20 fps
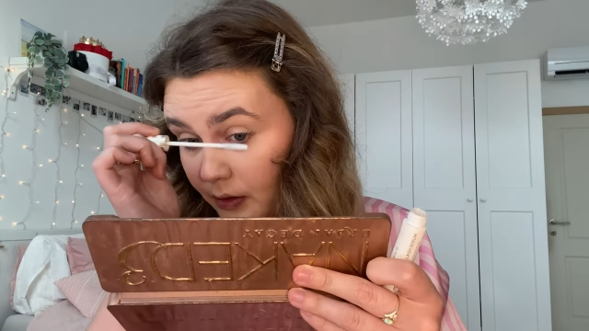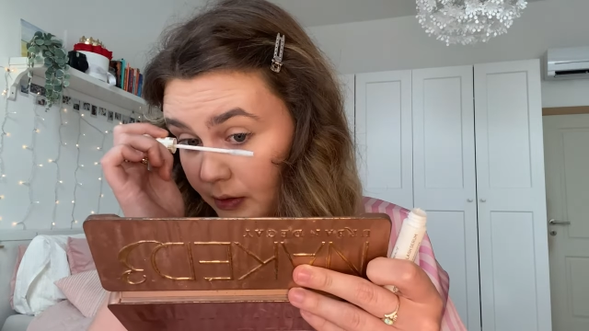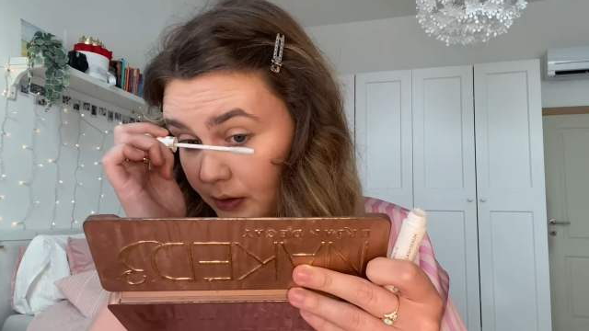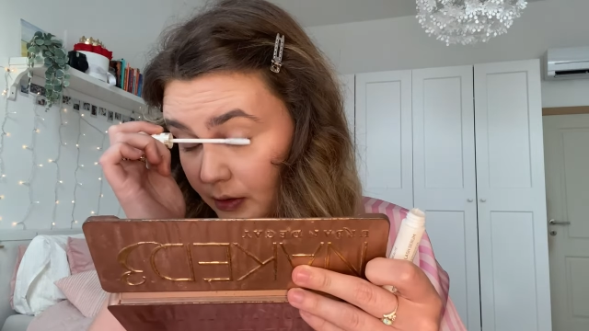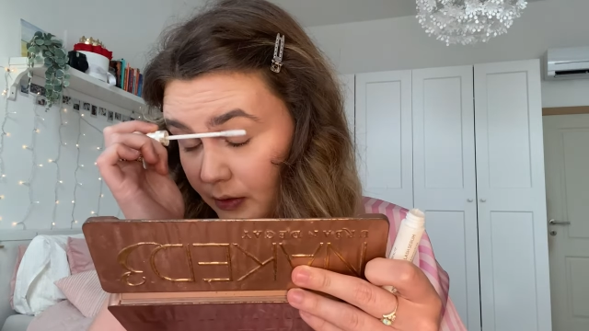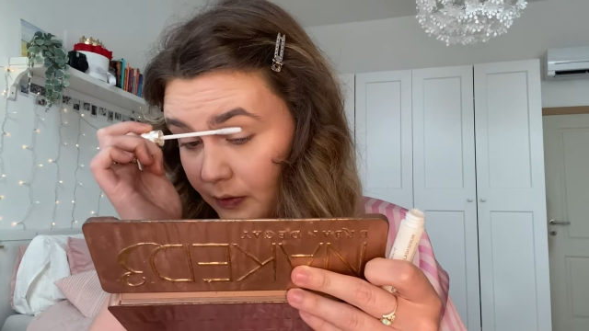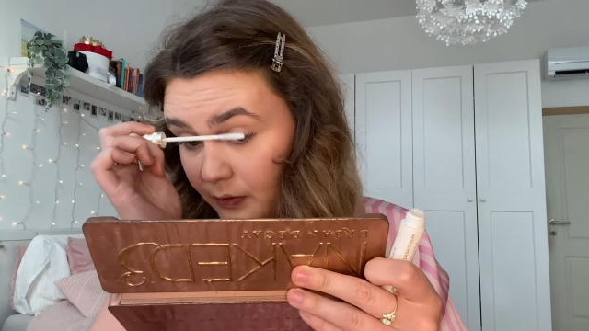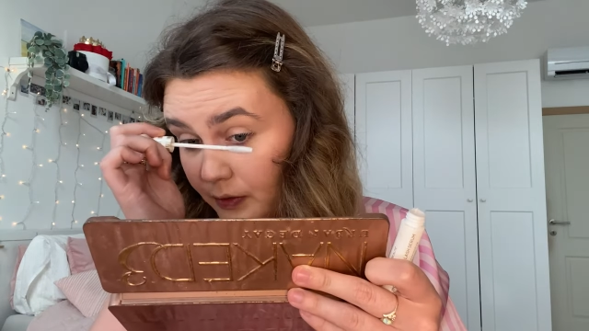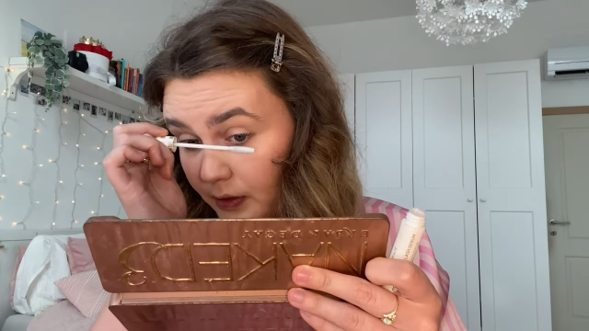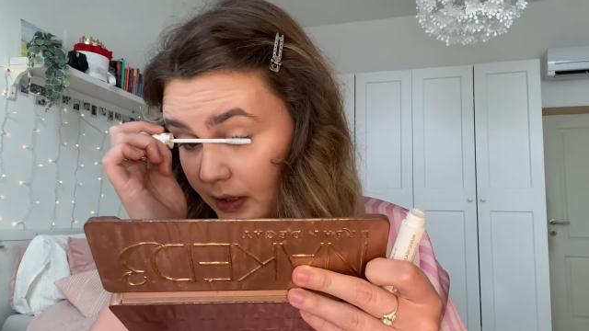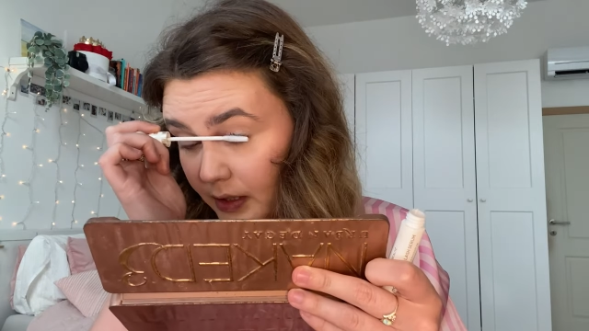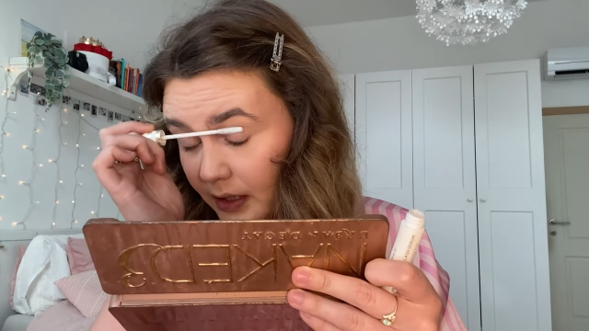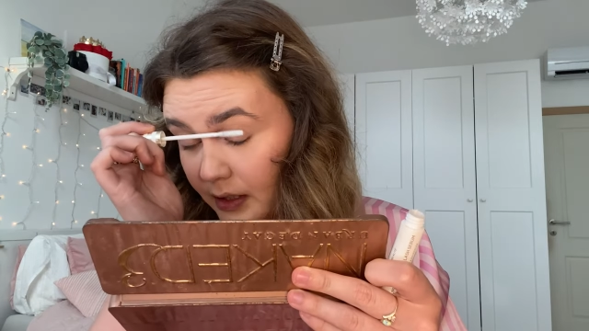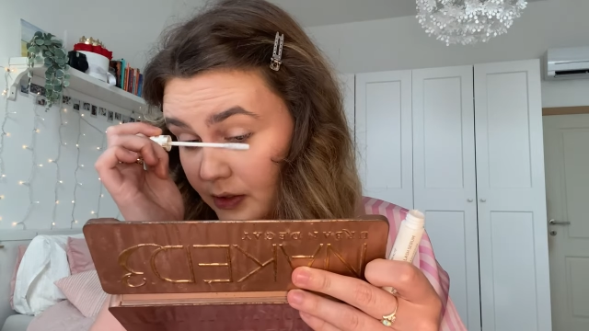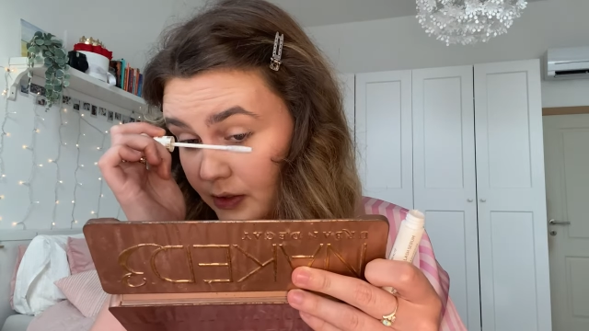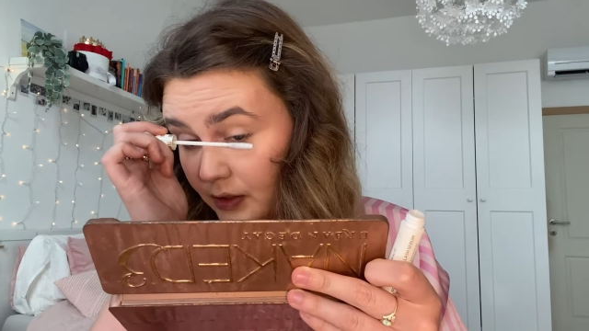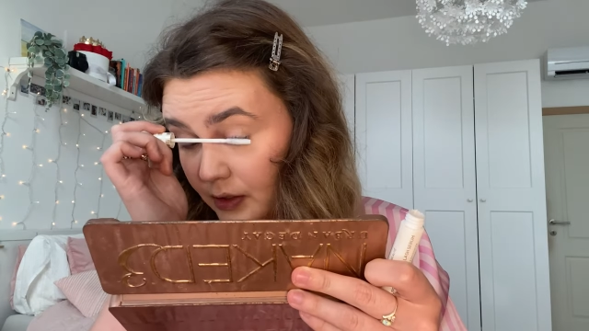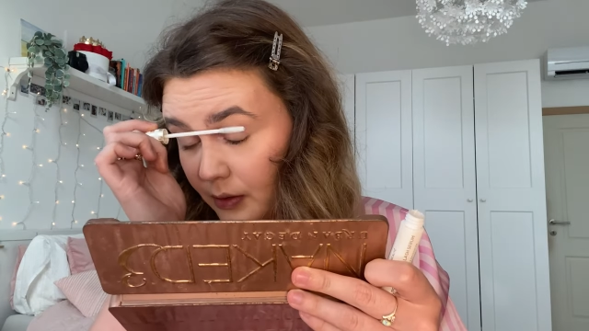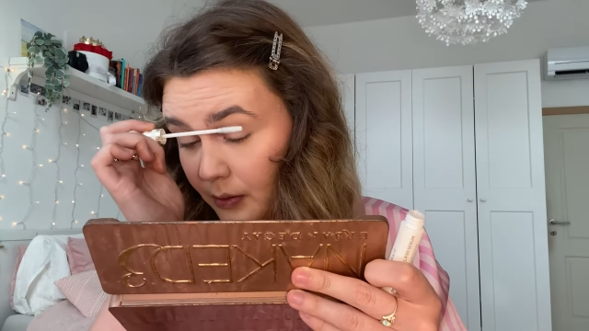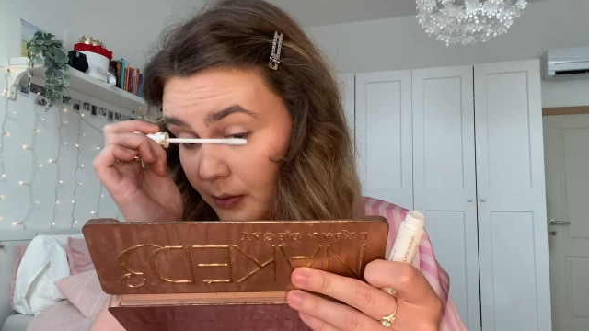I also feel like
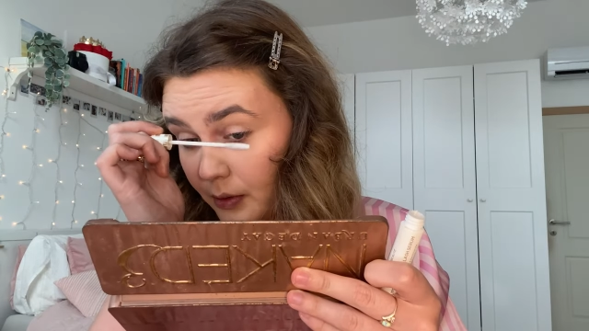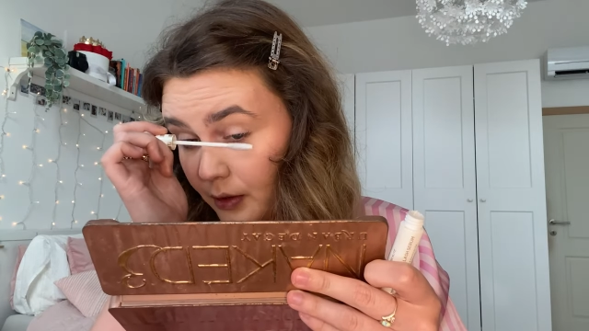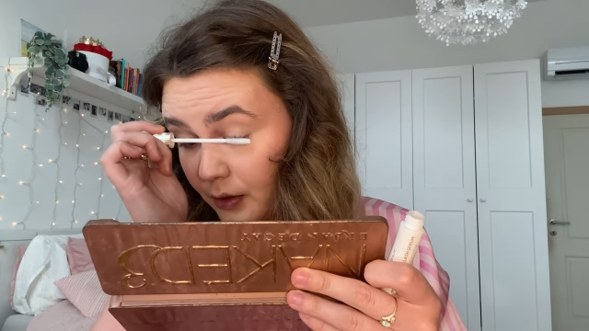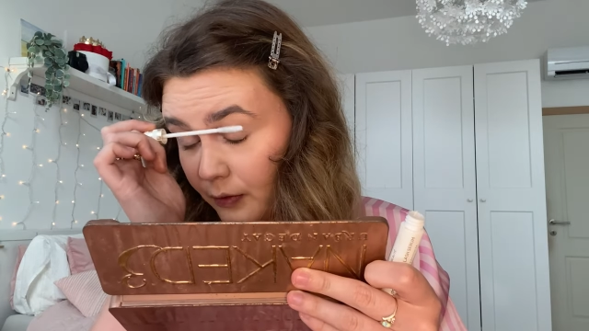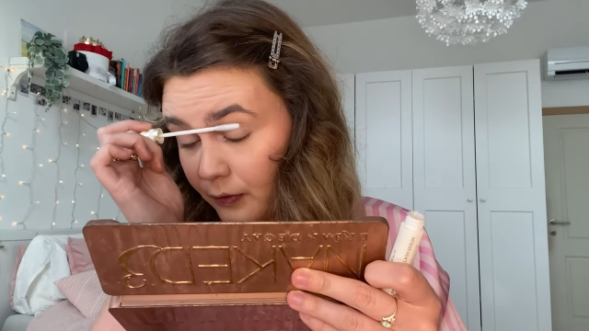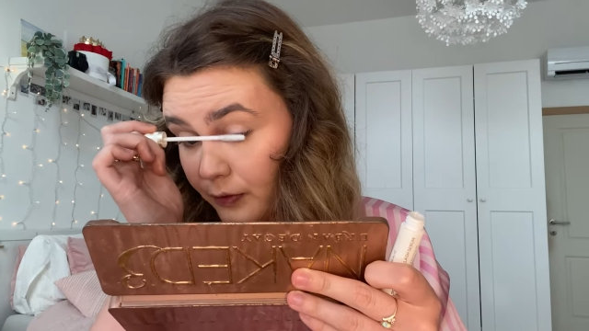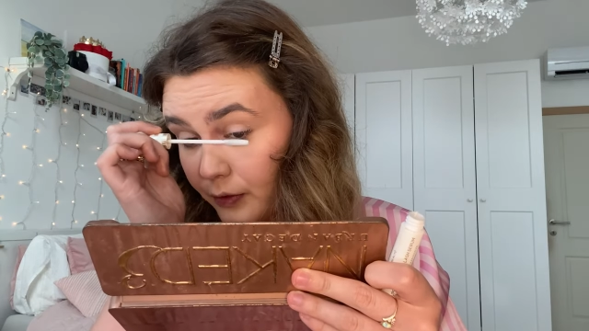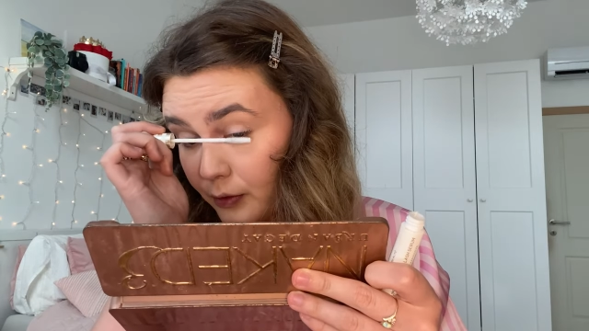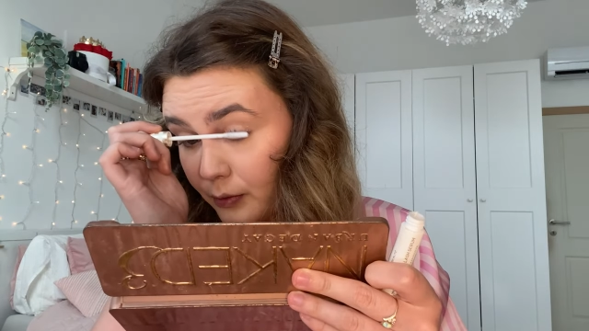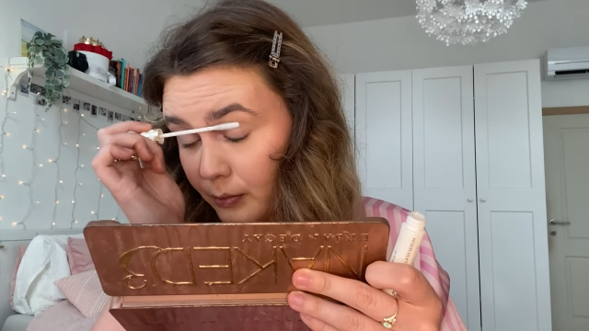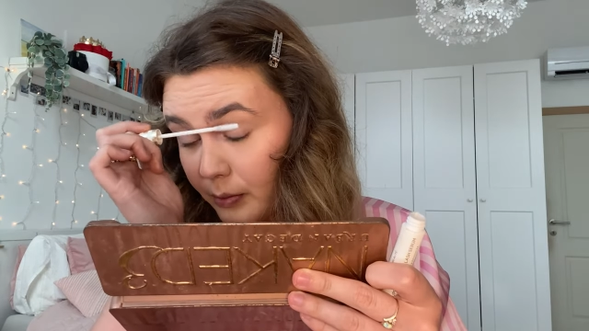January flew